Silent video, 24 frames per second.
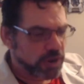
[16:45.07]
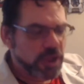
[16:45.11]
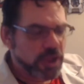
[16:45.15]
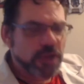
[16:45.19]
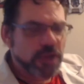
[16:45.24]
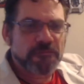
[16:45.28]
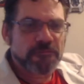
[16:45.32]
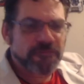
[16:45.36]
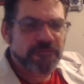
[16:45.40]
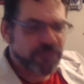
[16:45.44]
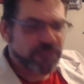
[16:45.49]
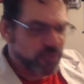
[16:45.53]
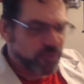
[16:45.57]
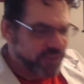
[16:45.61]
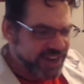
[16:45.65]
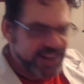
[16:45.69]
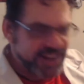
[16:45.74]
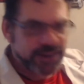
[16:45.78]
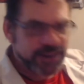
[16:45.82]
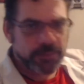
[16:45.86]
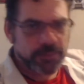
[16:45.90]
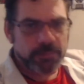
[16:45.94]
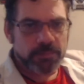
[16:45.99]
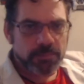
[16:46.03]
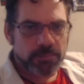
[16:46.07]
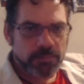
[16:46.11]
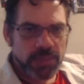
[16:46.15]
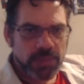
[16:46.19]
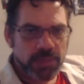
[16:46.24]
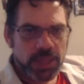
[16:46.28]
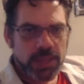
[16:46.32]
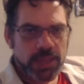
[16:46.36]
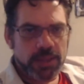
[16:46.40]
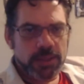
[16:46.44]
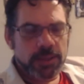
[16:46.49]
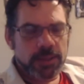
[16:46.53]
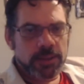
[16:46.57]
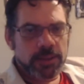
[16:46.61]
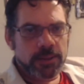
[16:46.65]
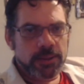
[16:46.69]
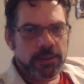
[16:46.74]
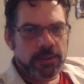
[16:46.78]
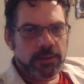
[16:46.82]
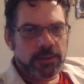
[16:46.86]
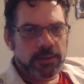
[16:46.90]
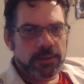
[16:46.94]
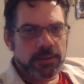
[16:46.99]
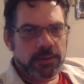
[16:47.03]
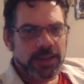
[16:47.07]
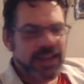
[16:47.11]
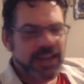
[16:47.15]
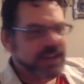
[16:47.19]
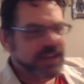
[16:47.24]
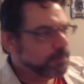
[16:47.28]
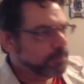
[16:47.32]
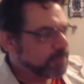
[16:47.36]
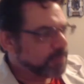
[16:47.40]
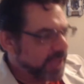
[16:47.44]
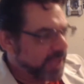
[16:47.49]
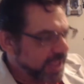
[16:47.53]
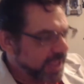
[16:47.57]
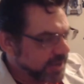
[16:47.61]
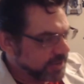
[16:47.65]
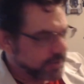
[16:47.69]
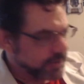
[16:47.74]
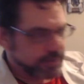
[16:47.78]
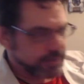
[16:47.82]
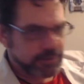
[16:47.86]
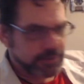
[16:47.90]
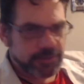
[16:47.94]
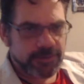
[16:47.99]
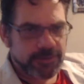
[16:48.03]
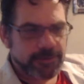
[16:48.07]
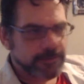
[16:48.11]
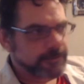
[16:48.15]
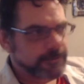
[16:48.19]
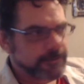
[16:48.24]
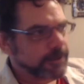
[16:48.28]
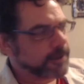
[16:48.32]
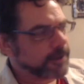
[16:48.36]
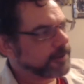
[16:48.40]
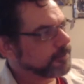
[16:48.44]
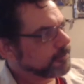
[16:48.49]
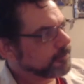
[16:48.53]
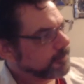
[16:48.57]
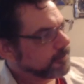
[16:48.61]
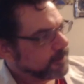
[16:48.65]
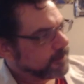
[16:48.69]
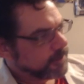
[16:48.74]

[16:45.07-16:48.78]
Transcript: freedom, independence, and